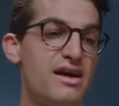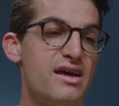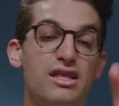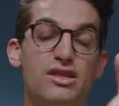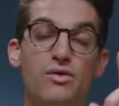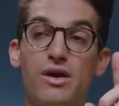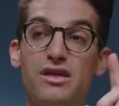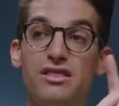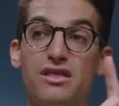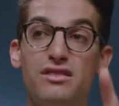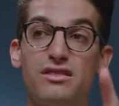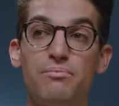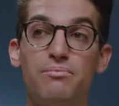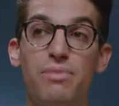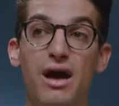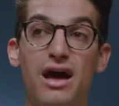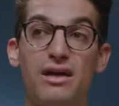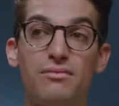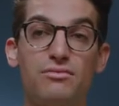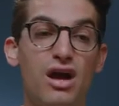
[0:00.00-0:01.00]
and the way that the
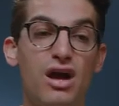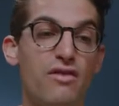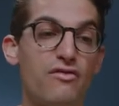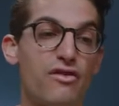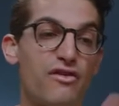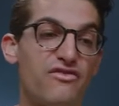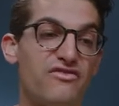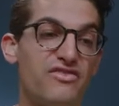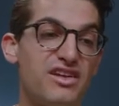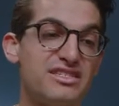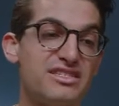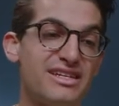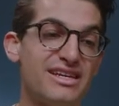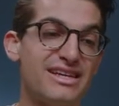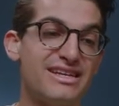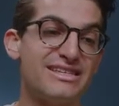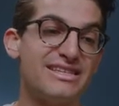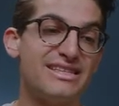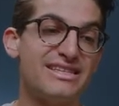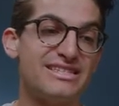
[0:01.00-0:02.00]
bottom cover fits
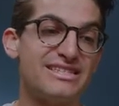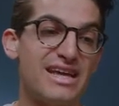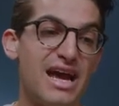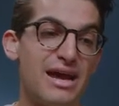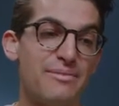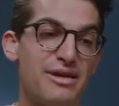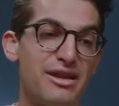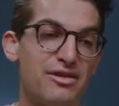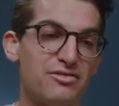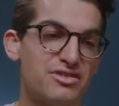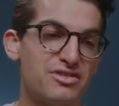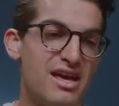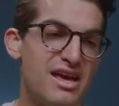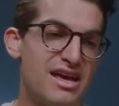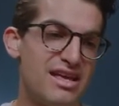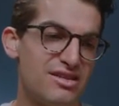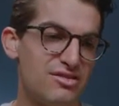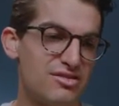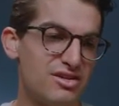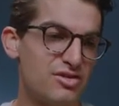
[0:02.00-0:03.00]
into the side panels,
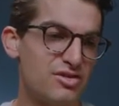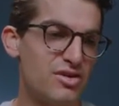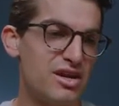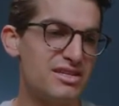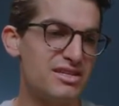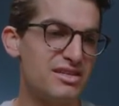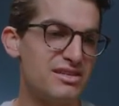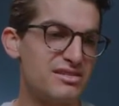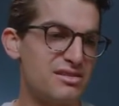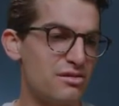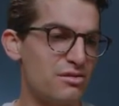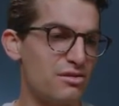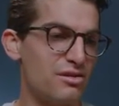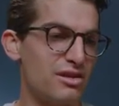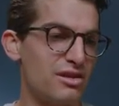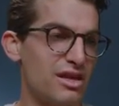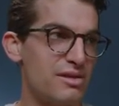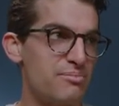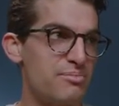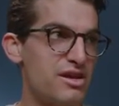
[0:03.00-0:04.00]
it creates this
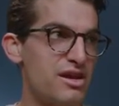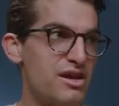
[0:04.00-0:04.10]
little lip